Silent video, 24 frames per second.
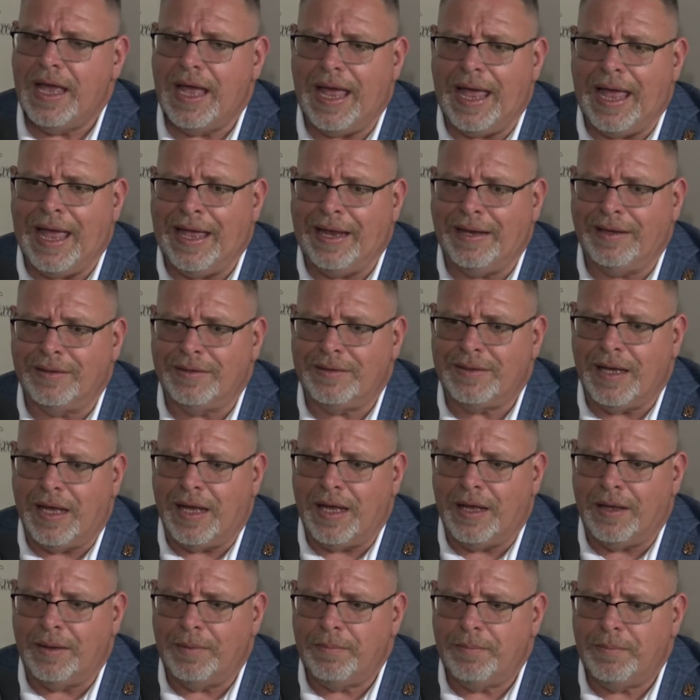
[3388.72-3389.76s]
and
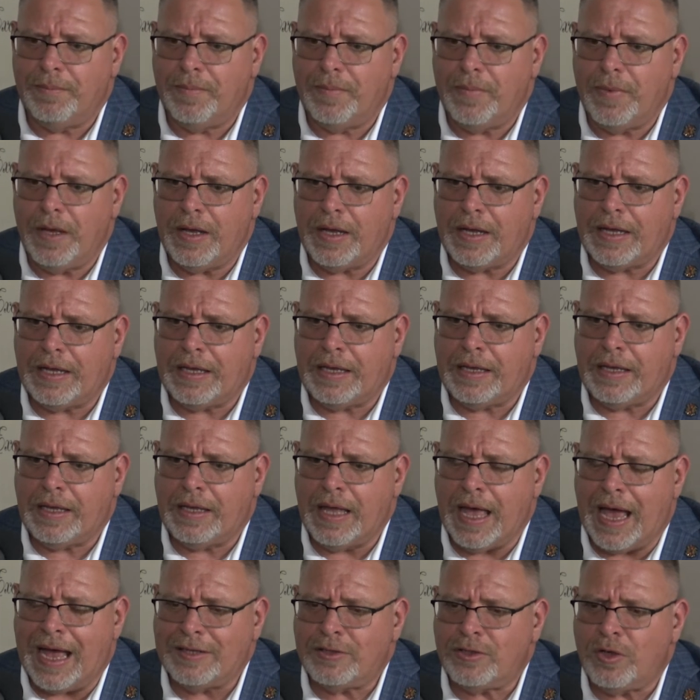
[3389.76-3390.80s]
um,
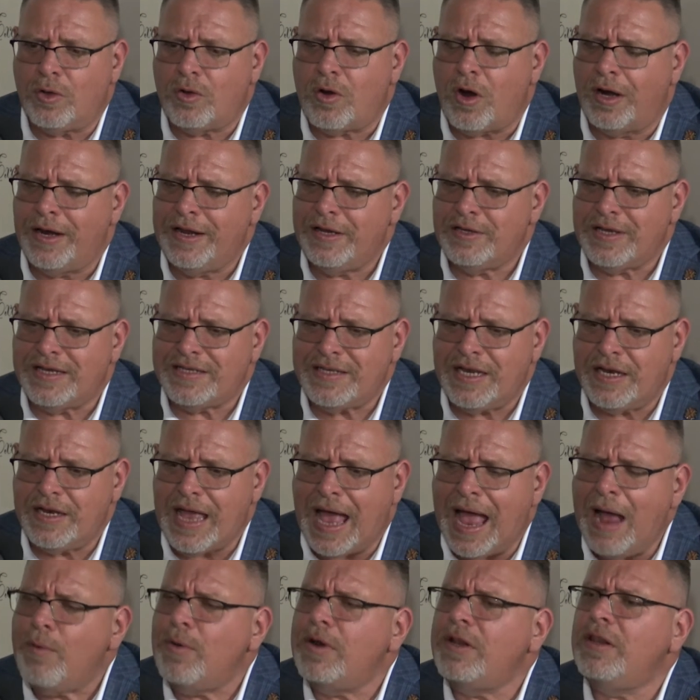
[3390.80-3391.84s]
I told Carlos, I said,
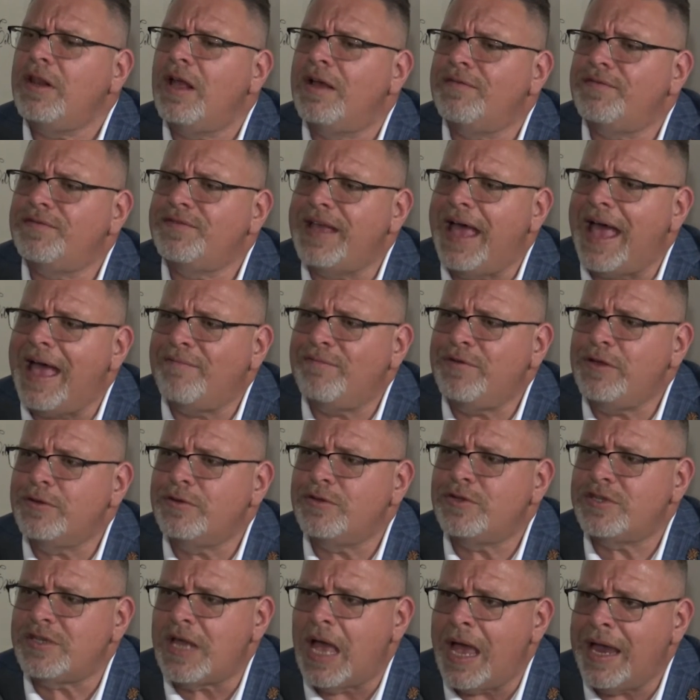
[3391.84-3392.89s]
I would love to have you
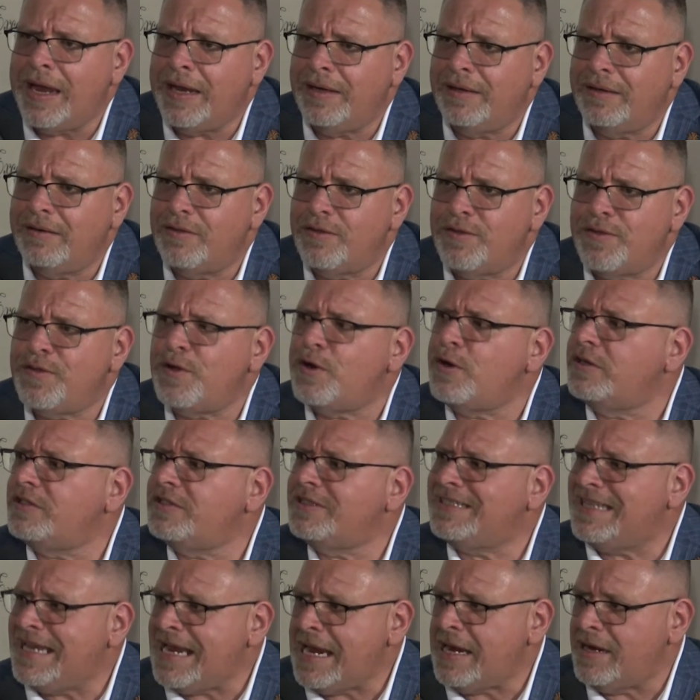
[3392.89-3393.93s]
sign
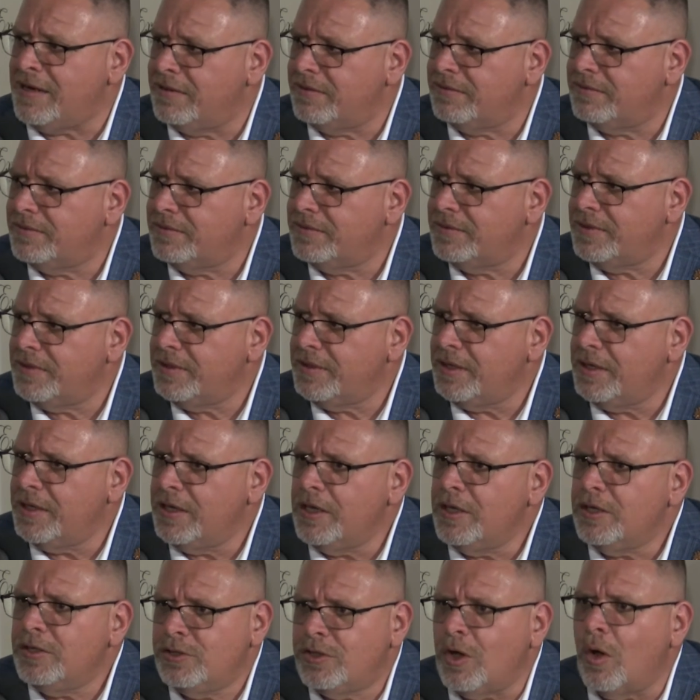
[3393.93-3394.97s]
13
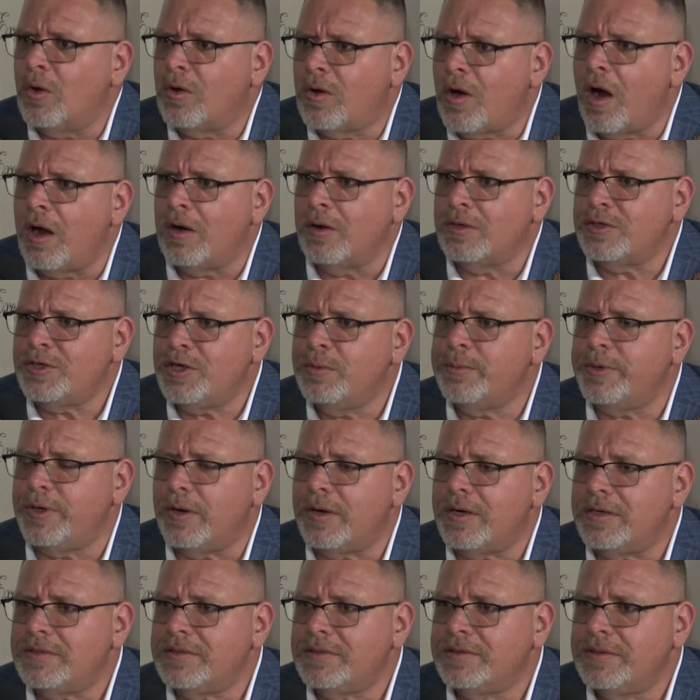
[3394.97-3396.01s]
Don Carlos
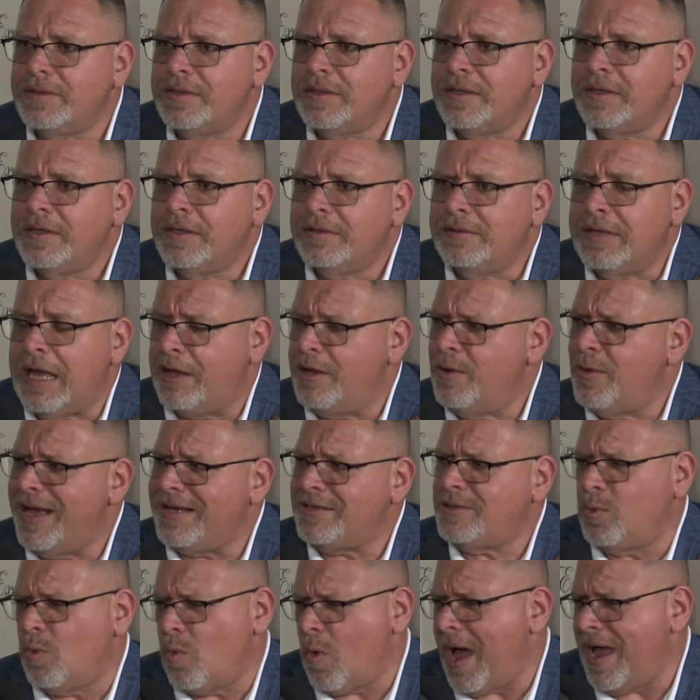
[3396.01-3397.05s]
humidors. Now you
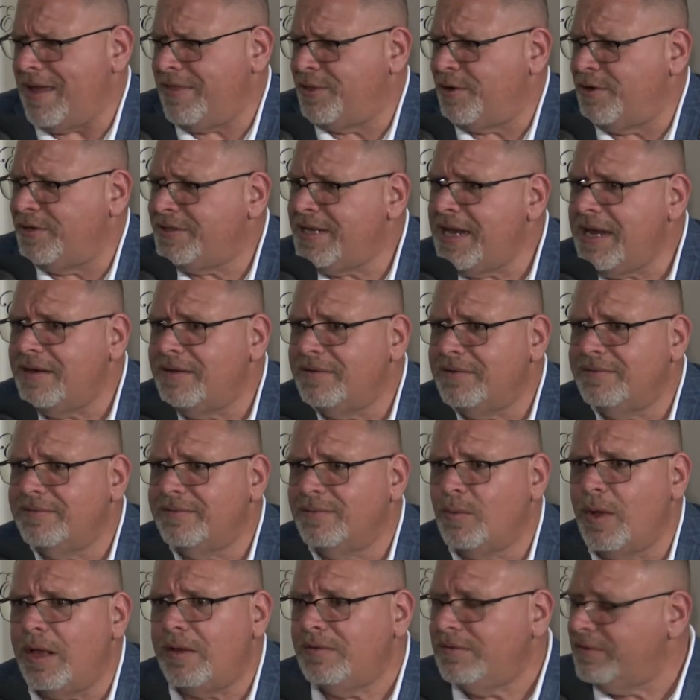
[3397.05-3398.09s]
ask, why 13?
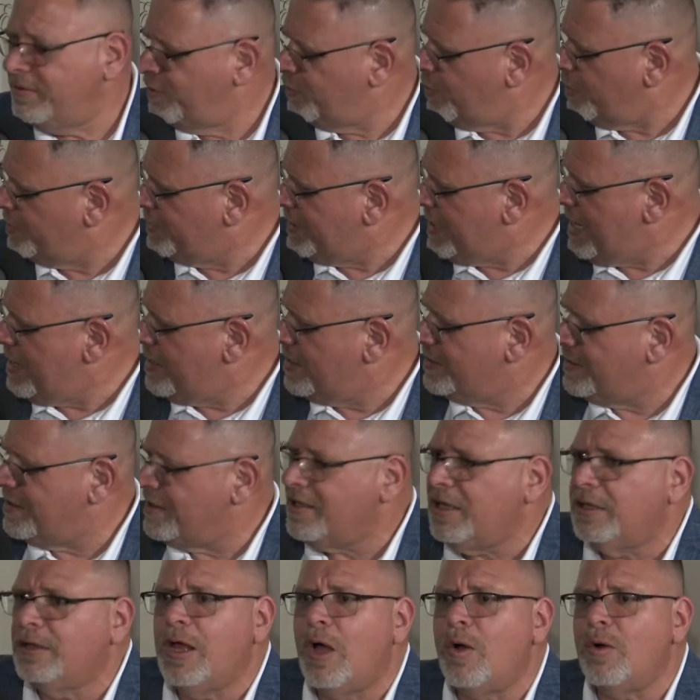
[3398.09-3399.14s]
Well, 13 is in
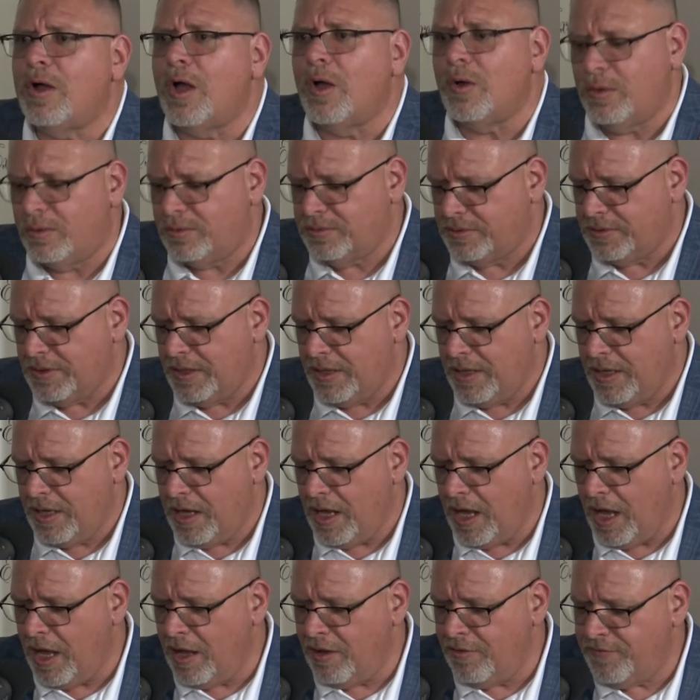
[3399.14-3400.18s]
the logo
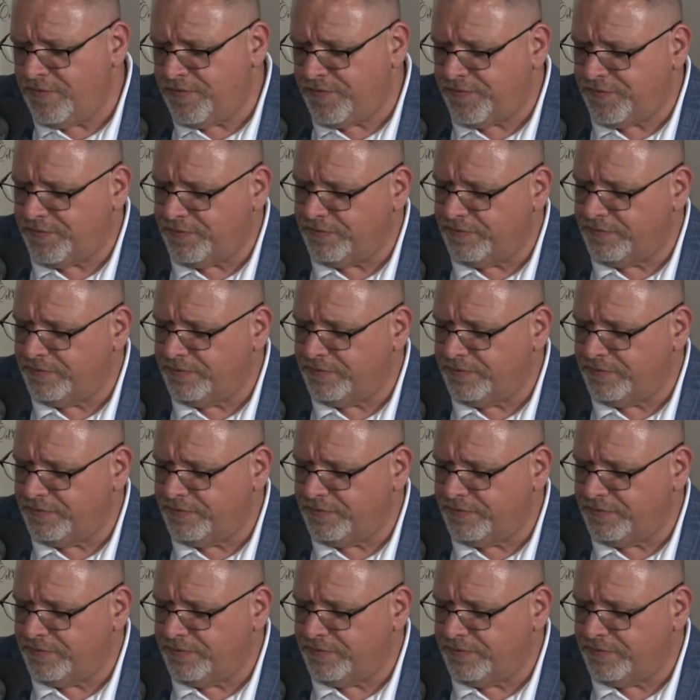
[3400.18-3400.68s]
of